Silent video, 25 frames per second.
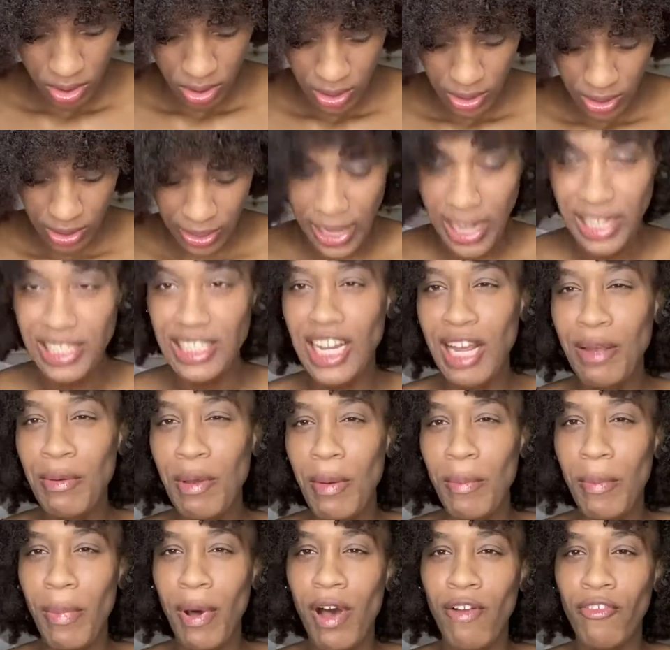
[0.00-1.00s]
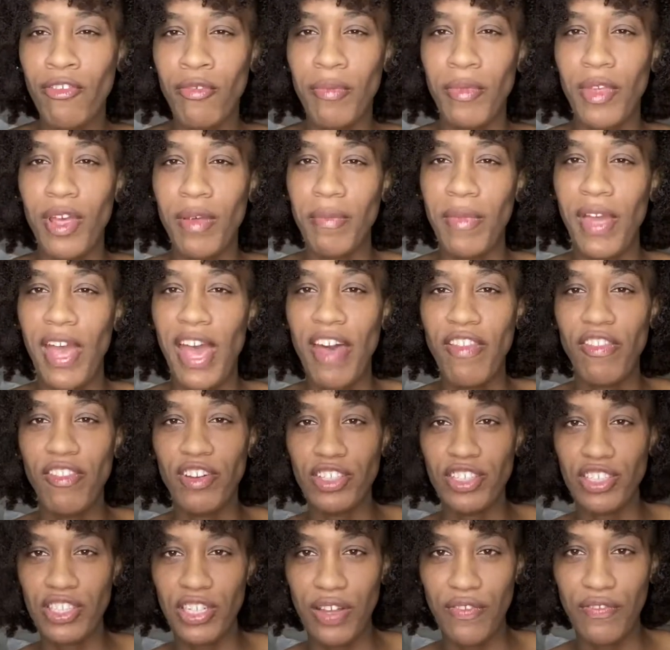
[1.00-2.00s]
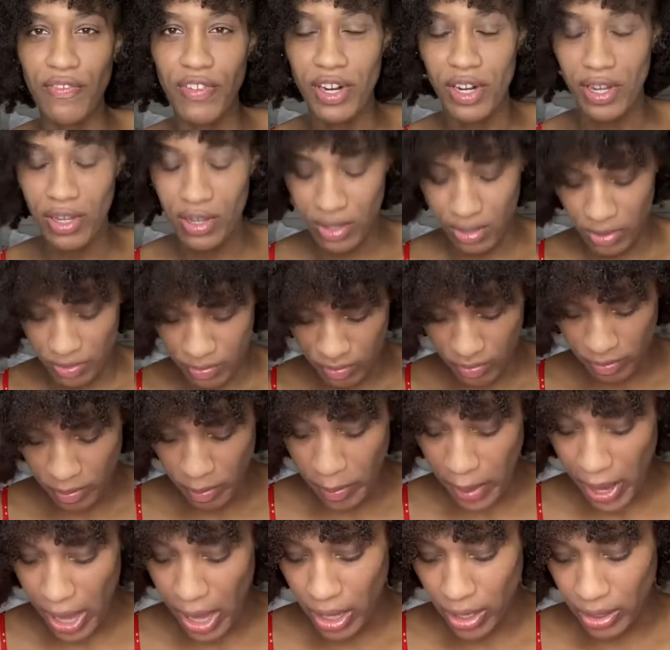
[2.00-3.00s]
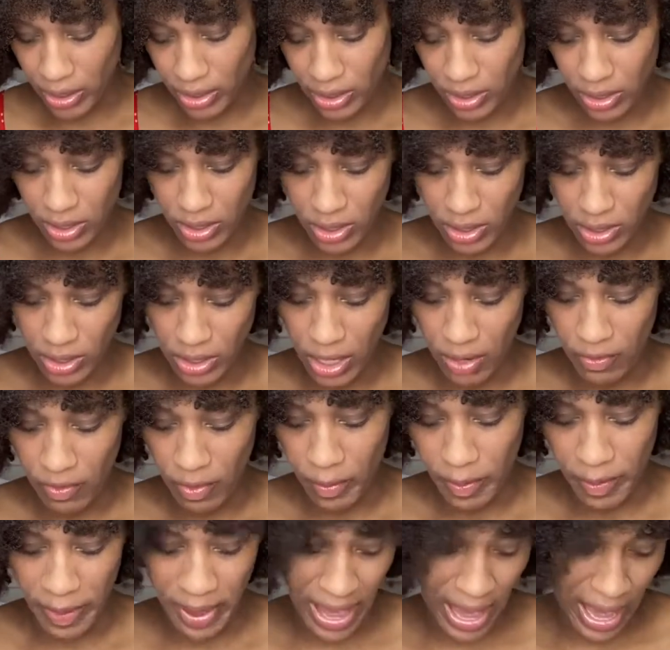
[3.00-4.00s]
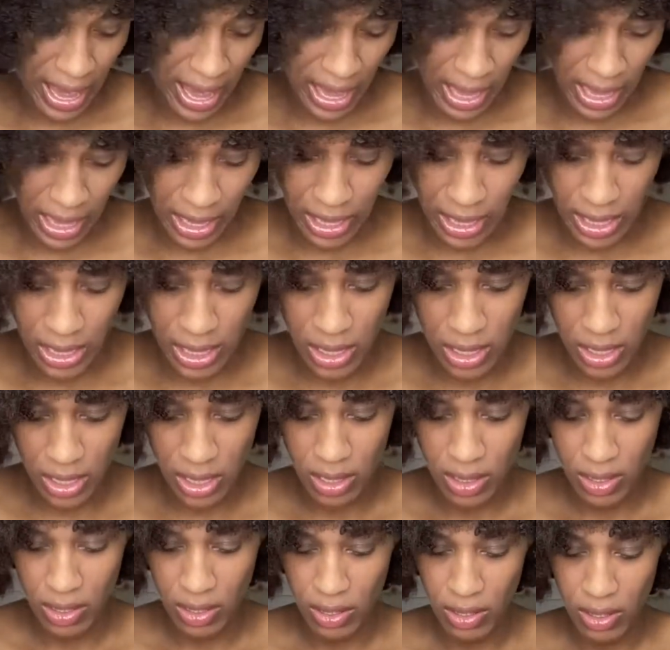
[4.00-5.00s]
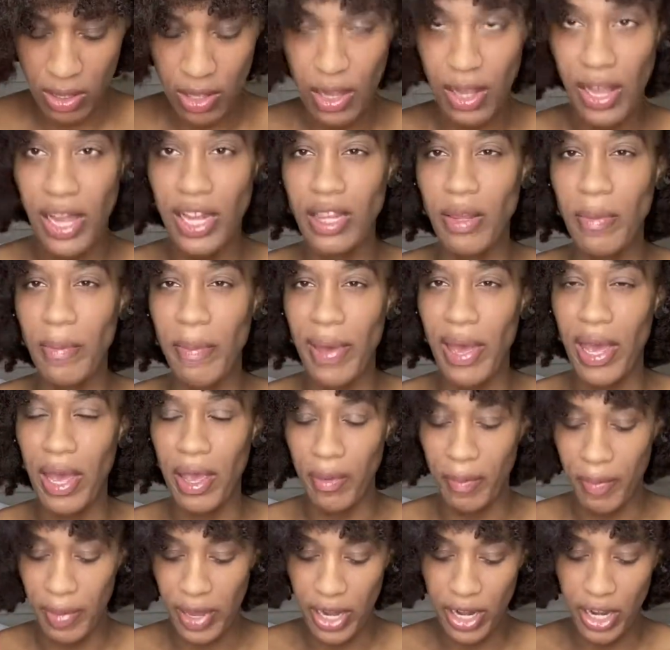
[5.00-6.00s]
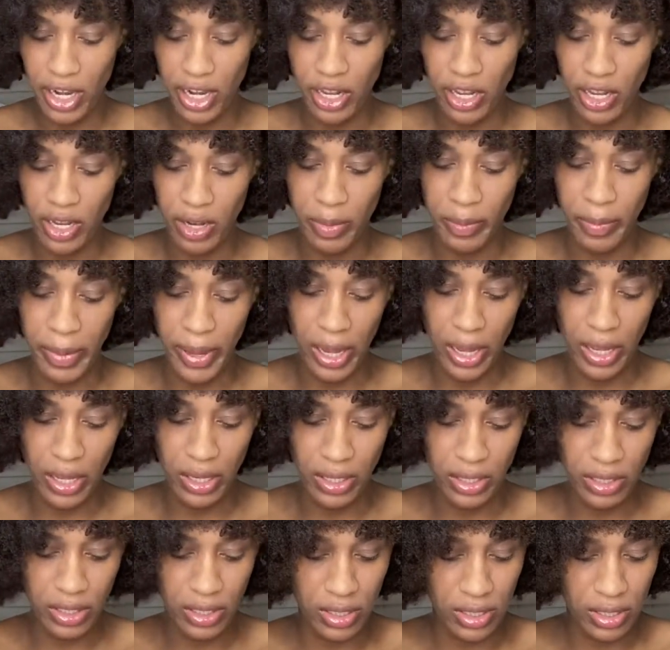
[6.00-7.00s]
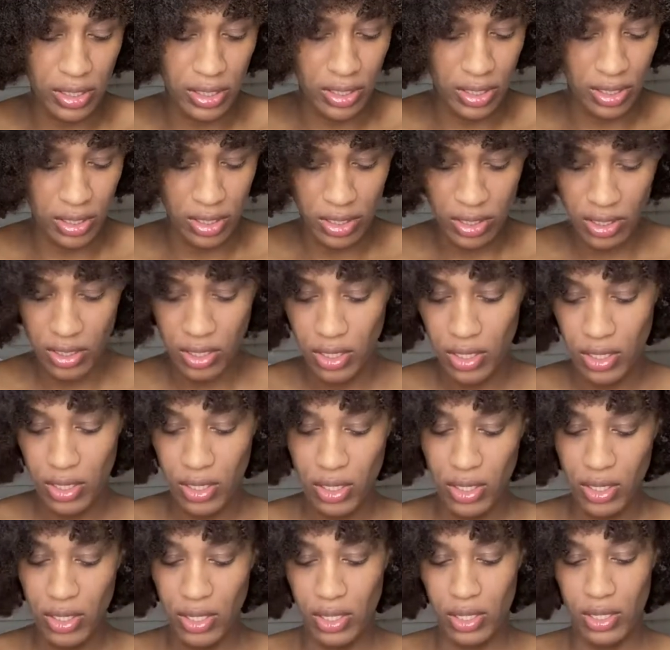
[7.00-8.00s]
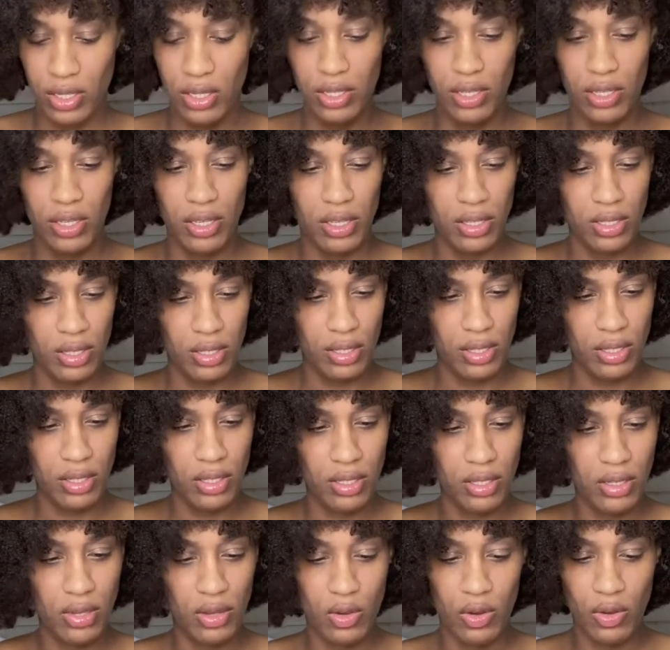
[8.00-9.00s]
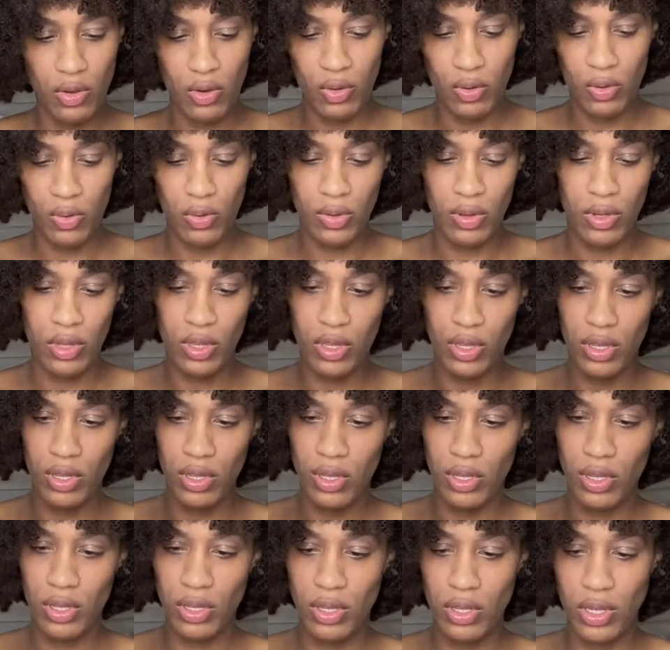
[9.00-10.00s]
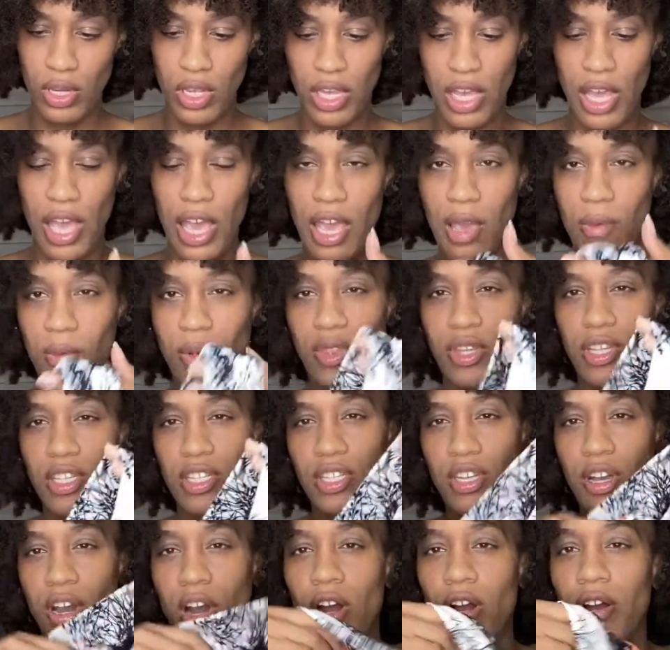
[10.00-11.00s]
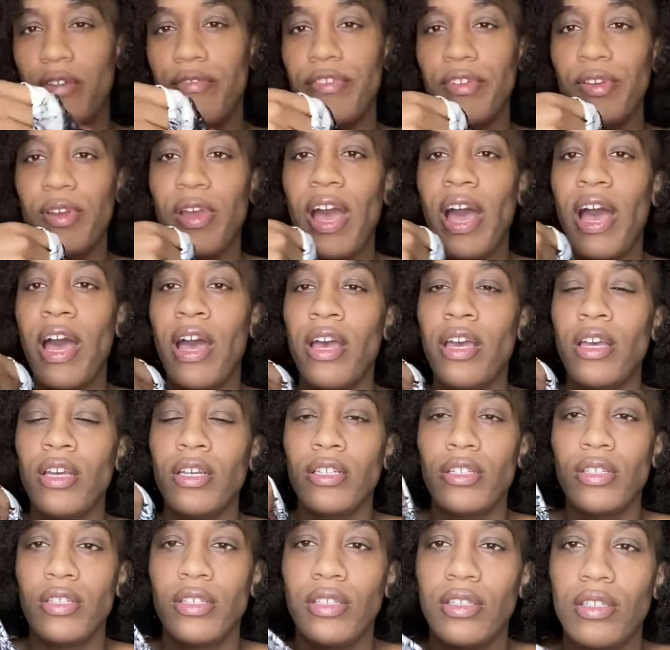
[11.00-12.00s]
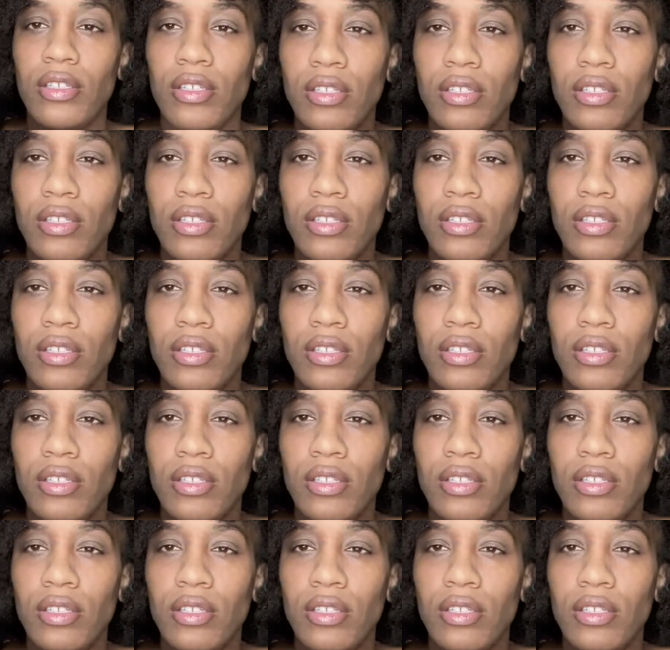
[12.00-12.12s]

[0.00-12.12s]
Last time I bought from them, they had their stuff in a box instead of a bag. I like the bag better than the box. So it came with the scarf, you guys.